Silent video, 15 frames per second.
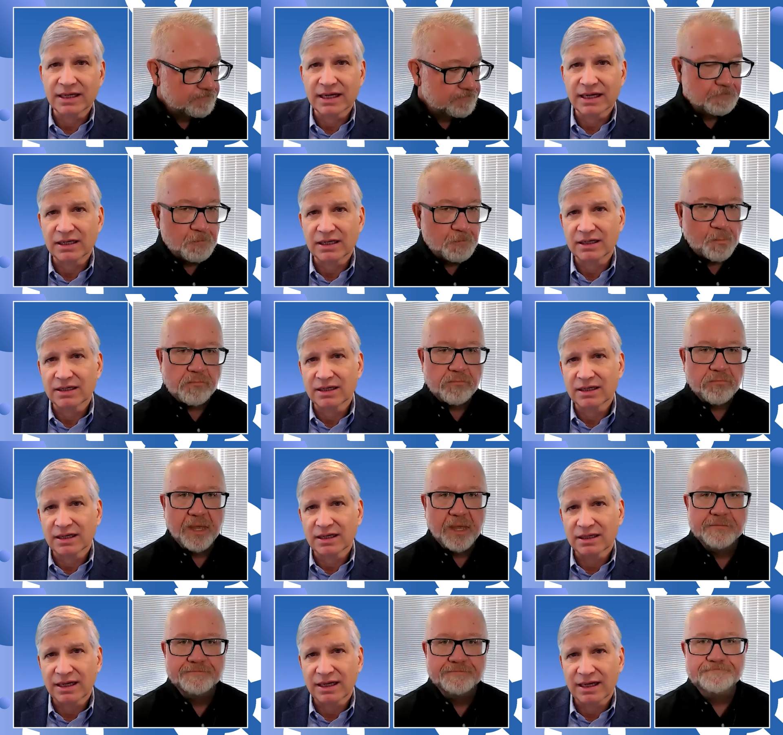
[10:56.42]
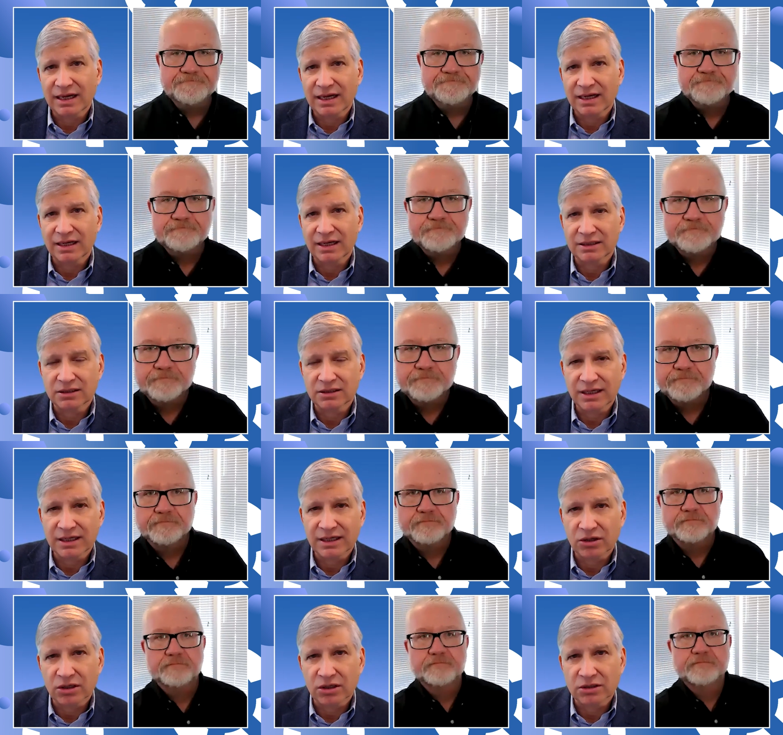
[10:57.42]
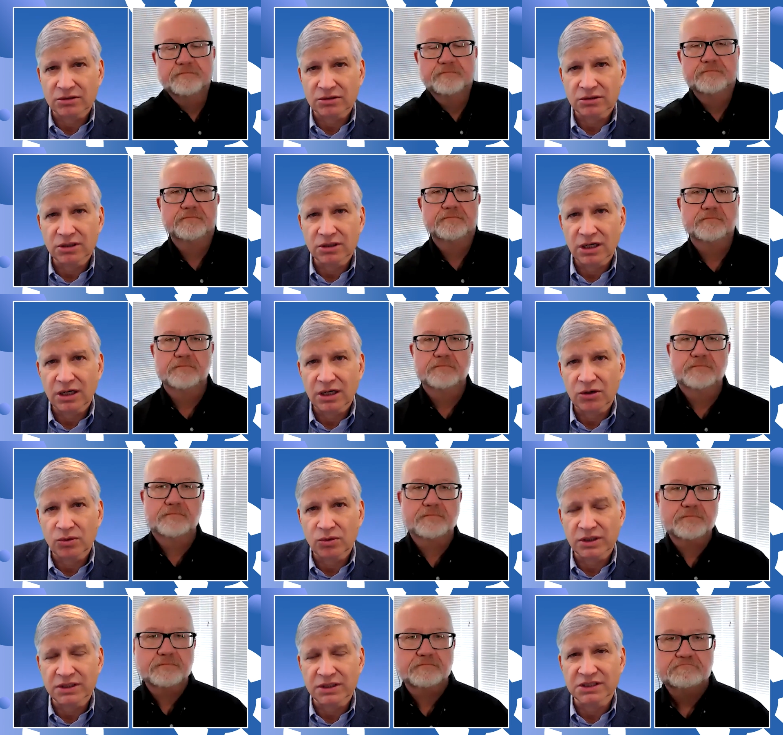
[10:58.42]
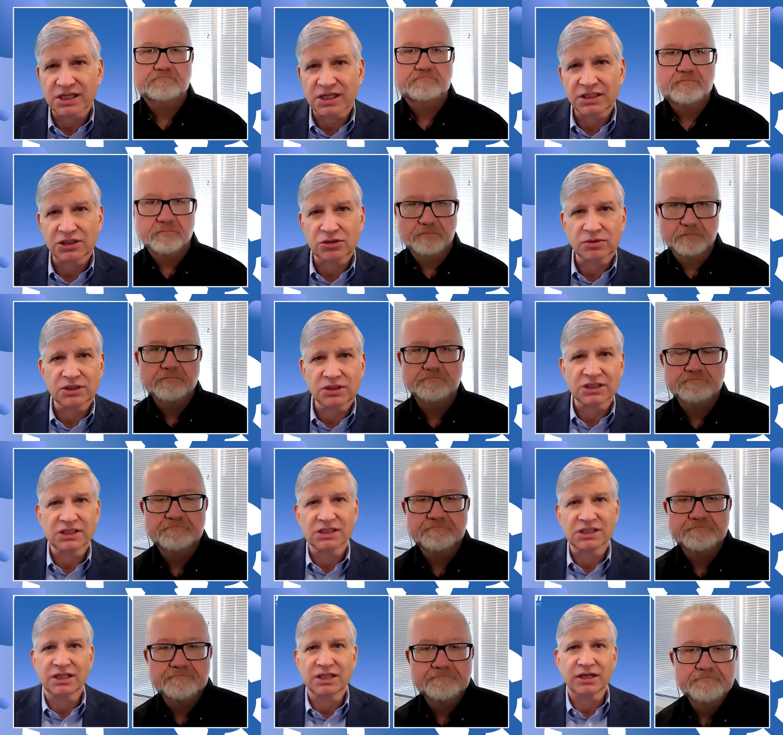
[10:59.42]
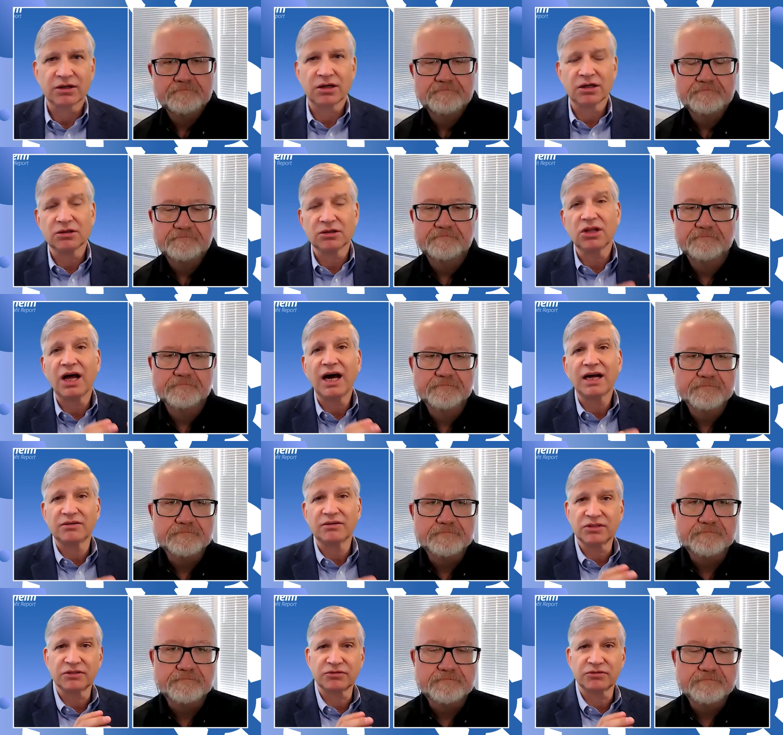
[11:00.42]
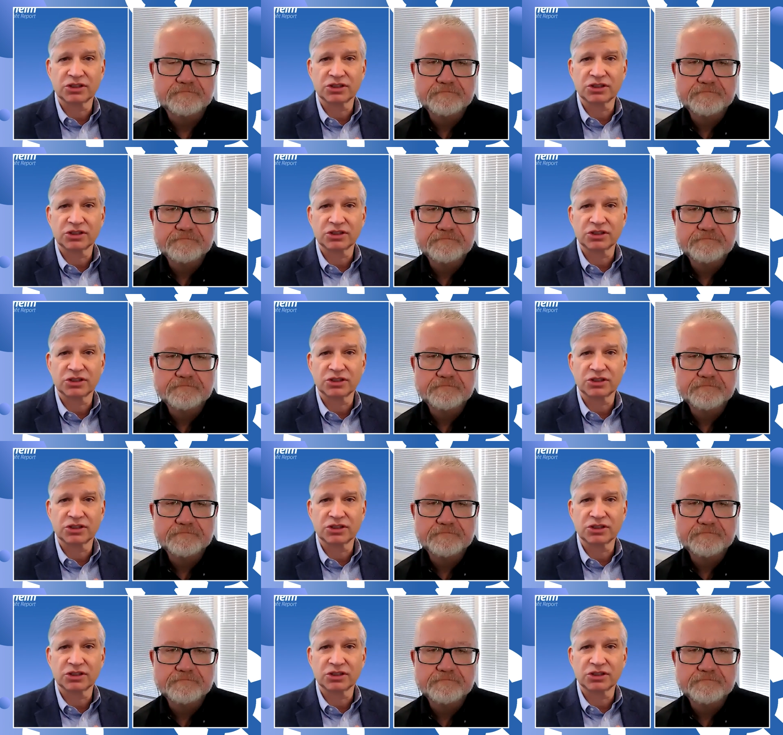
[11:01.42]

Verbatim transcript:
Speaker 1: at, at, at our uh, organization, which is that there are a lot of different